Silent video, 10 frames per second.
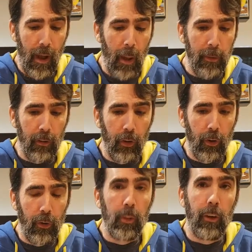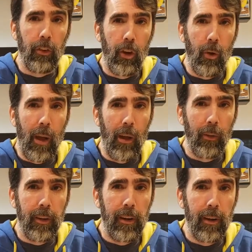I'll be sure to let you know
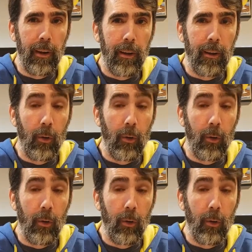how the